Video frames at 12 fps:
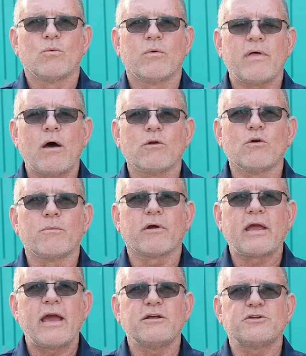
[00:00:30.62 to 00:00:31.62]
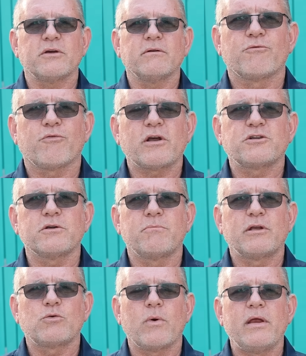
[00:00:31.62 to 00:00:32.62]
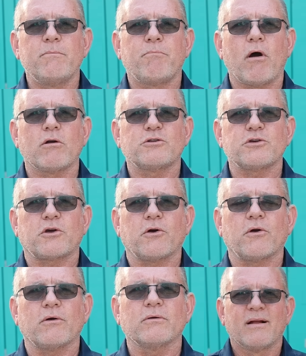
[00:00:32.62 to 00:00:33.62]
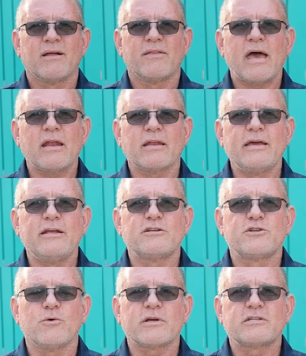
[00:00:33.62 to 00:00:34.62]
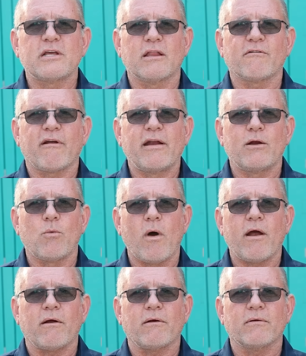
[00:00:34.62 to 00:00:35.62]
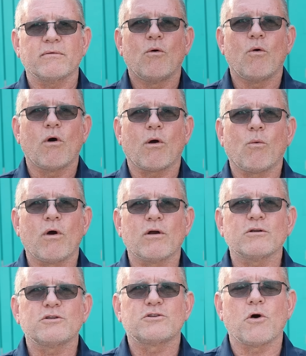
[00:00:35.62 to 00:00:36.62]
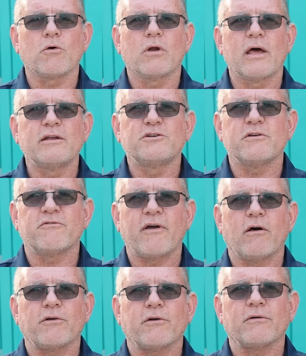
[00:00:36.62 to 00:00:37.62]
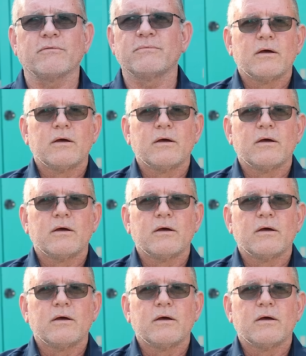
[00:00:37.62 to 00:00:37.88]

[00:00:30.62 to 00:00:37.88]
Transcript: Without lubrication, friction between parts occur. That leads to accelerated wear, or worse, total engine failure.